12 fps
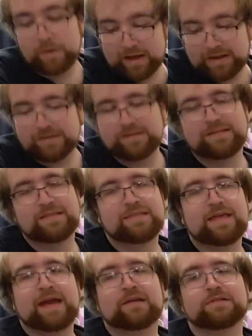But
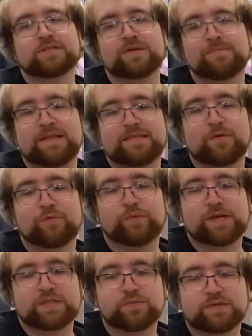that also meant that
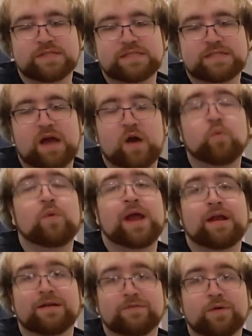Rich was
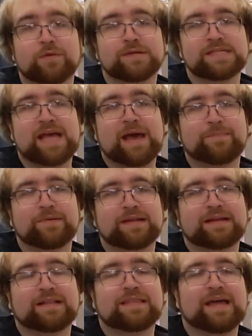aware of what was
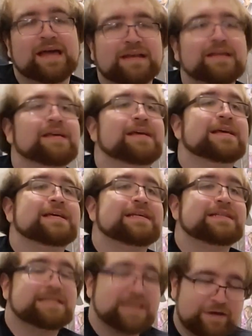happening, and that
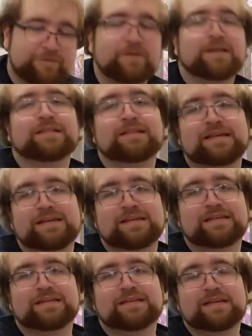
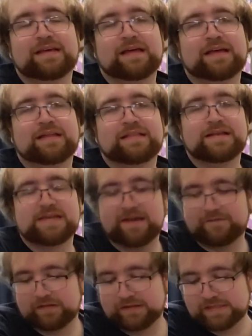definitely uh, that
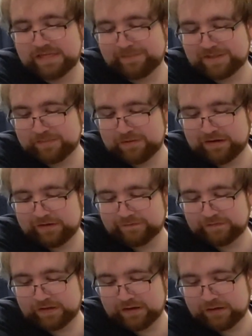definitely tipped him
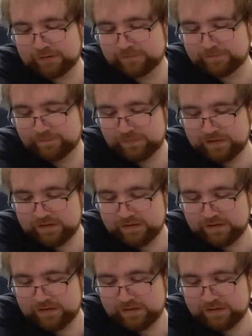off. You know.